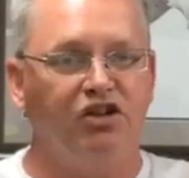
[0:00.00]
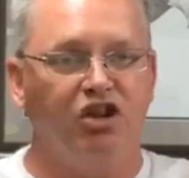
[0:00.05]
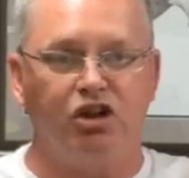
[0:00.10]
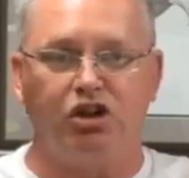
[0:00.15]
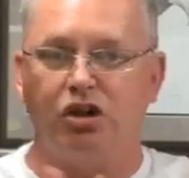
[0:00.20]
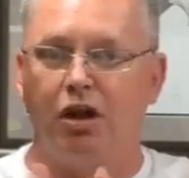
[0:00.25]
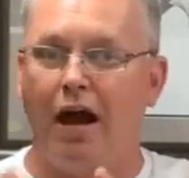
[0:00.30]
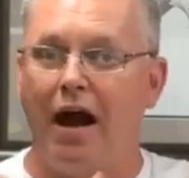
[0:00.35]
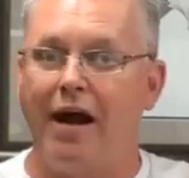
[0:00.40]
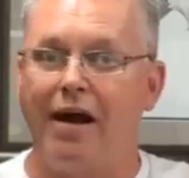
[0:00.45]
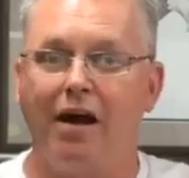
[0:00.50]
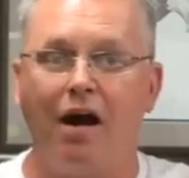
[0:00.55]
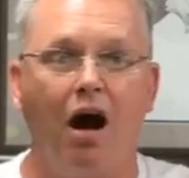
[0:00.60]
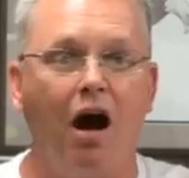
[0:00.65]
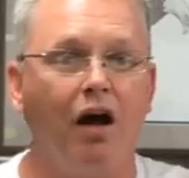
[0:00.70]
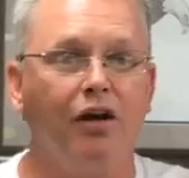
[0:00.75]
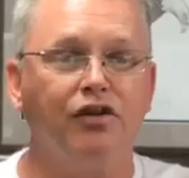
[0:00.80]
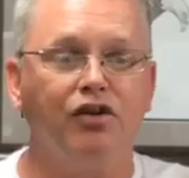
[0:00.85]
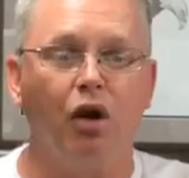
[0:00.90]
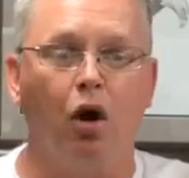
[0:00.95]
Just like
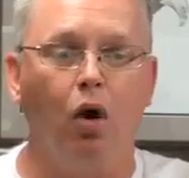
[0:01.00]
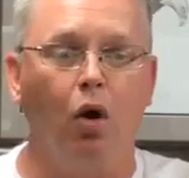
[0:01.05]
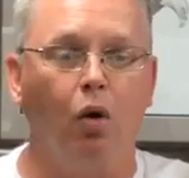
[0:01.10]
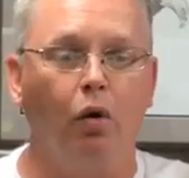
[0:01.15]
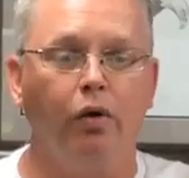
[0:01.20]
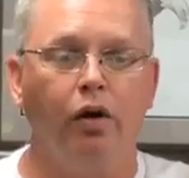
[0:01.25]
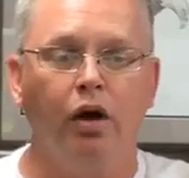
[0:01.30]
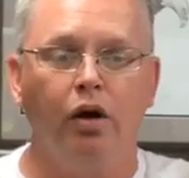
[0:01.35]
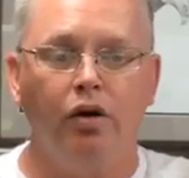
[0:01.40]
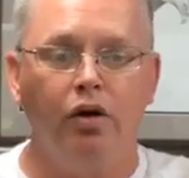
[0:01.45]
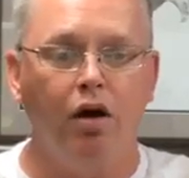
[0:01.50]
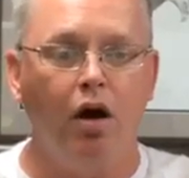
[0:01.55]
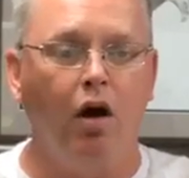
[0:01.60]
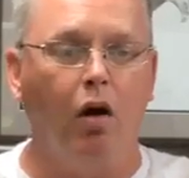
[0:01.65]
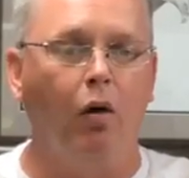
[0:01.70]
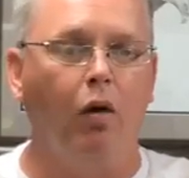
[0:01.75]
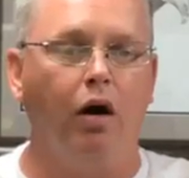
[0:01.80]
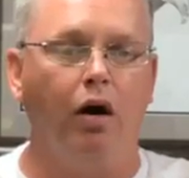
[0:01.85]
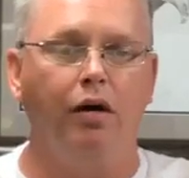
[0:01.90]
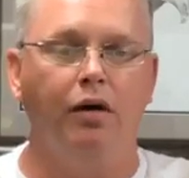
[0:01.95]
God told
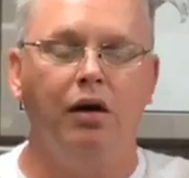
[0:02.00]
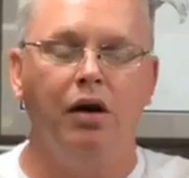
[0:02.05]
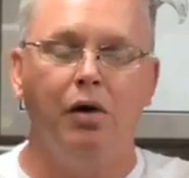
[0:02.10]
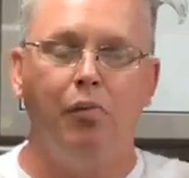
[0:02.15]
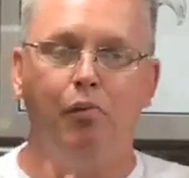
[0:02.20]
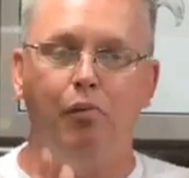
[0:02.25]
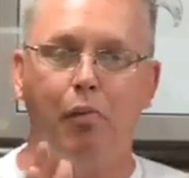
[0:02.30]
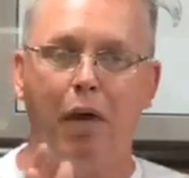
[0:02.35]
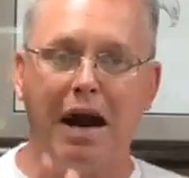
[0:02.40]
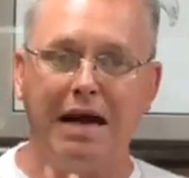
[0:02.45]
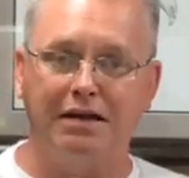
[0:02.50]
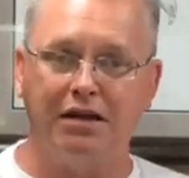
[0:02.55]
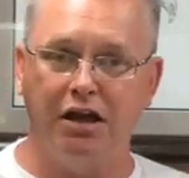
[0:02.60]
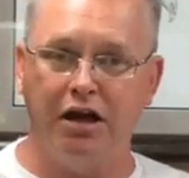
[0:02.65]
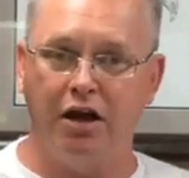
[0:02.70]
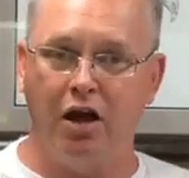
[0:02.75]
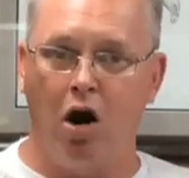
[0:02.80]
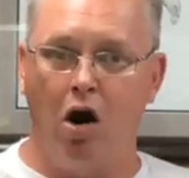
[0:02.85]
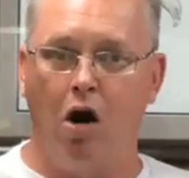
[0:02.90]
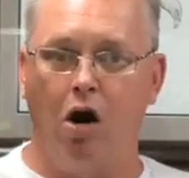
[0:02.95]
Noah,
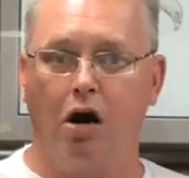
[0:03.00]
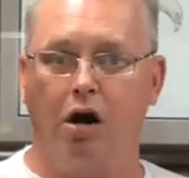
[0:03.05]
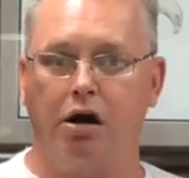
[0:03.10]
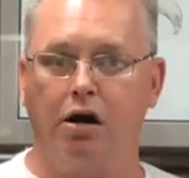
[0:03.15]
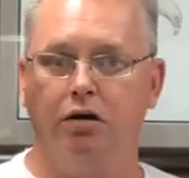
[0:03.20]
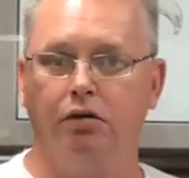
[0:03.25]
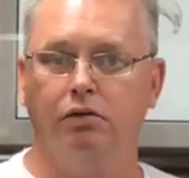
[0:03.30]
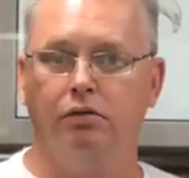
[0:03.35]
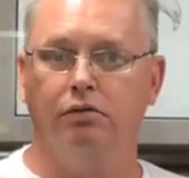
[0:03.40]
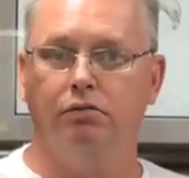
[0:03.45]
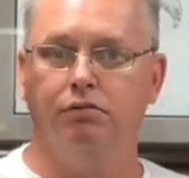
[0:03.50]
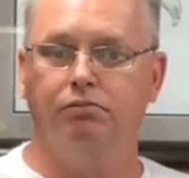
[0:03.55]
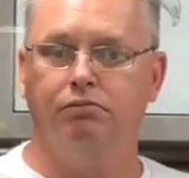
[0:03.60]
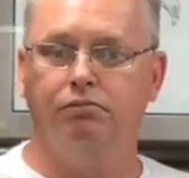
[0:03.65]
make thee an ark.